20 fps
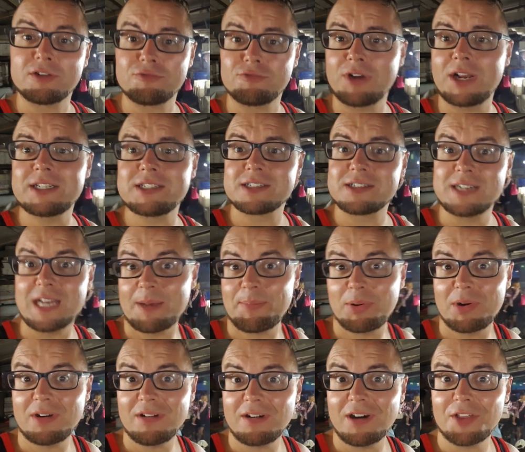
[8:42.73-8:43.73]
red
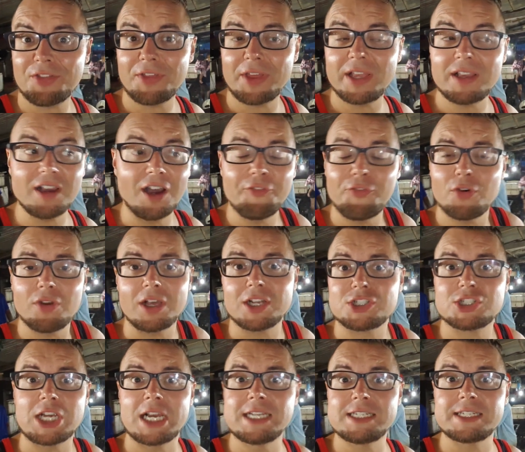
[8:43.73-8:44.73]
snapper, I think. I feel
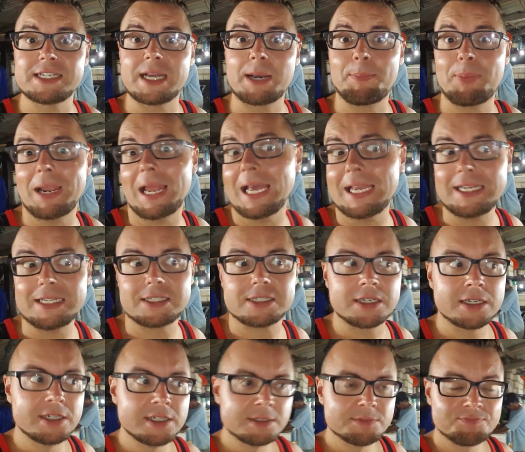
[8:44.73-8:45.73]
like chasing a
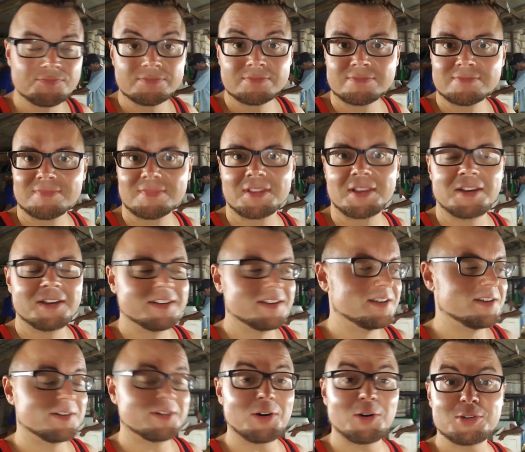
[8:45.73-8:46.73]
plate.
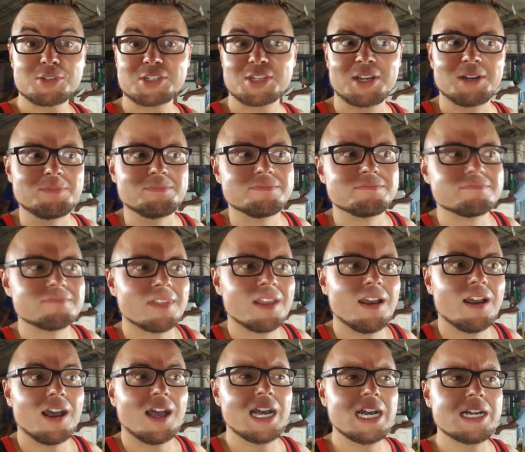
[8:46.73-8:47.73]
Awesome.
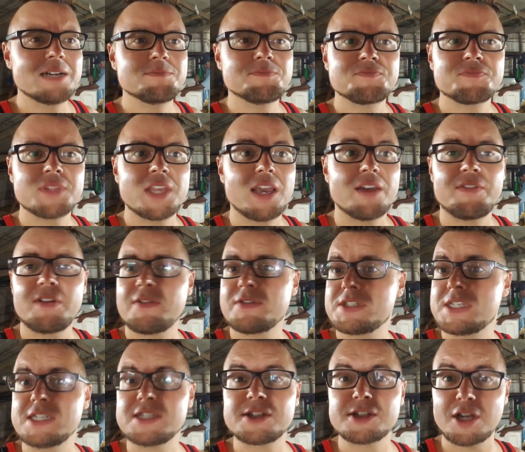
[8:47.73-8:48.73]
I've never
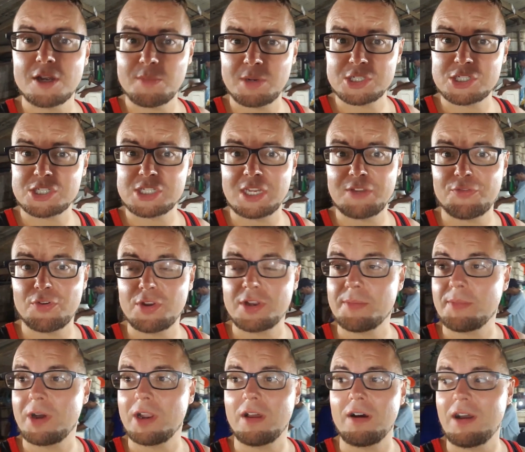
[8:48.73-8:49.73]
seen so much seafood
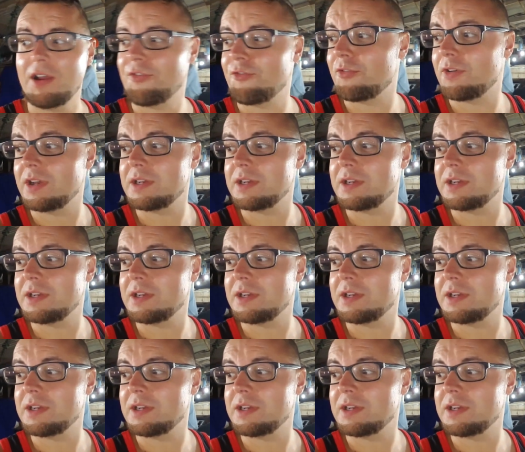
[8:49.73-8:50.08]
in my life.